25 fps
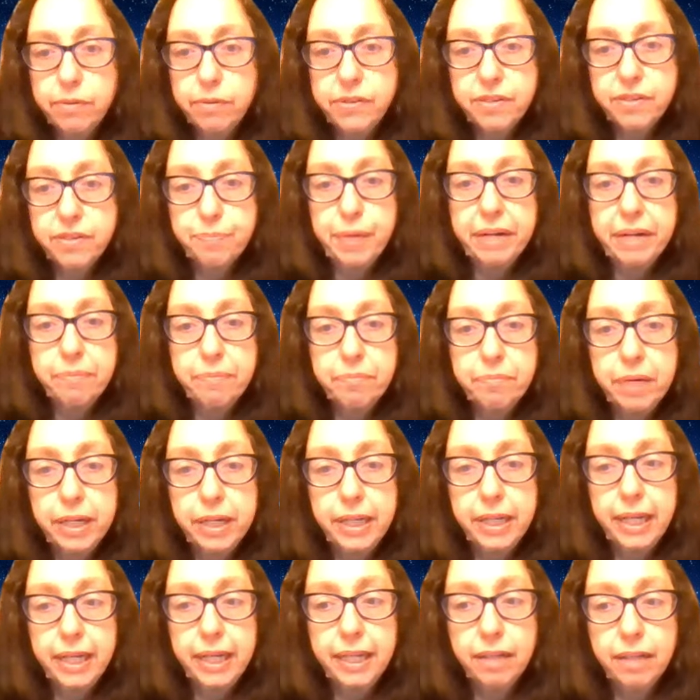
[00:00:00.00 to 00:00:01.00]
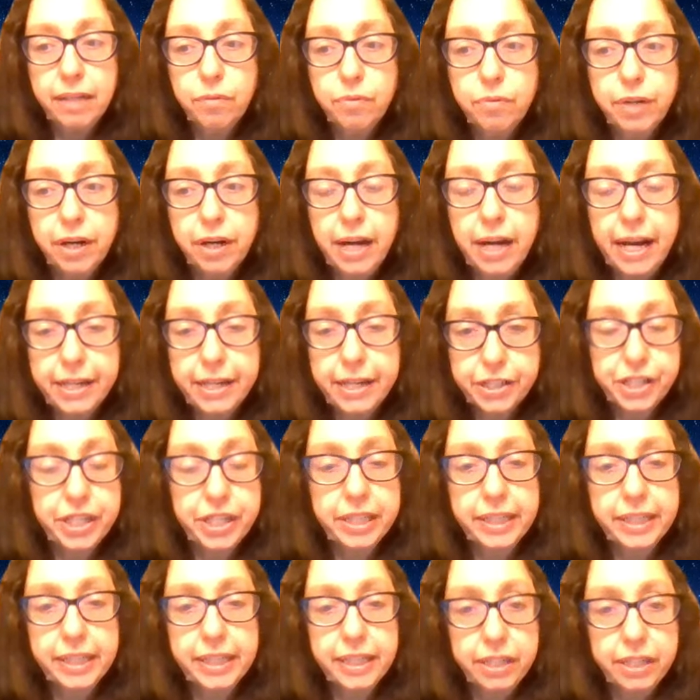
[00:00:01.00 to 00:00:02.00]
we spend money, we're
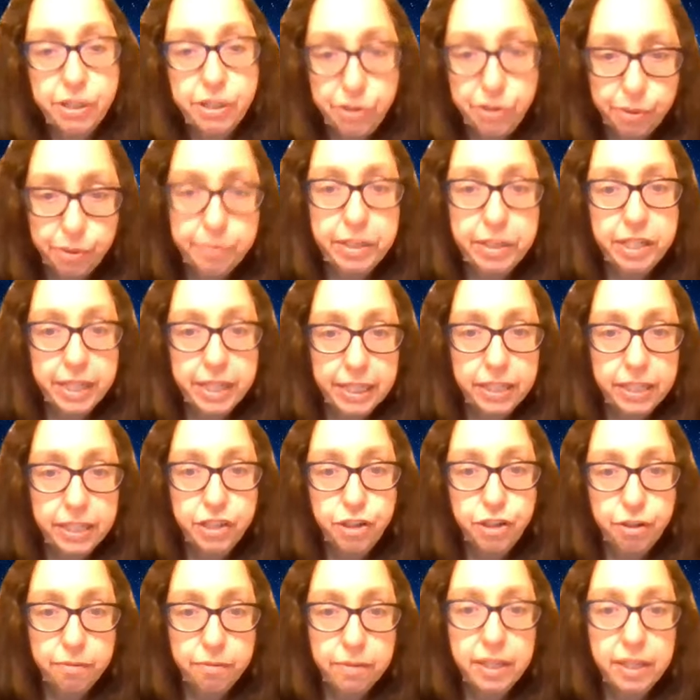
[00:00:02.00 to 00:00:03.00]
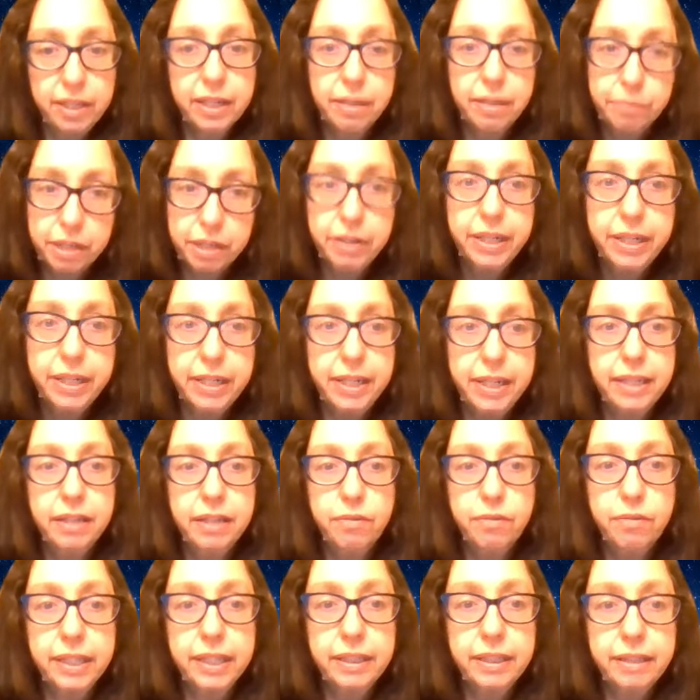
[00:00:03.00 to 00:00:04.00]
actually contributing to the community that
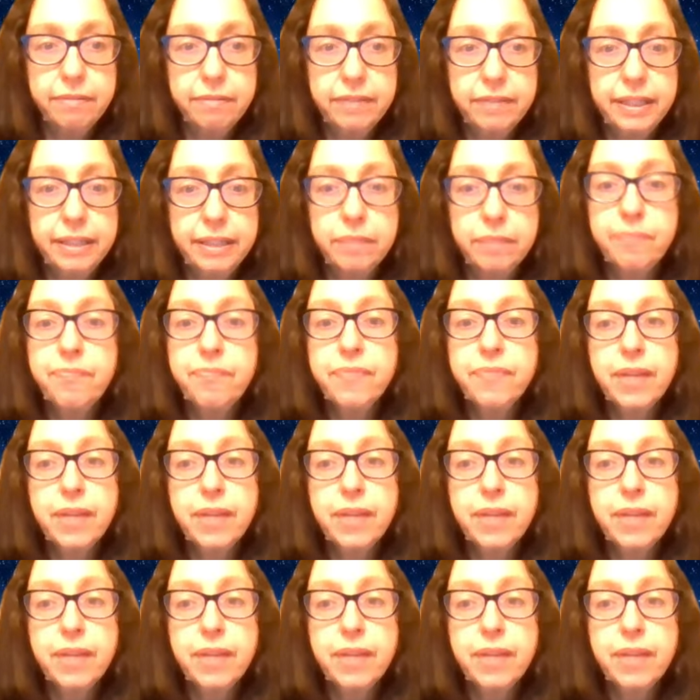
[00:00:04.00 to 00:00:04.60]
we live in.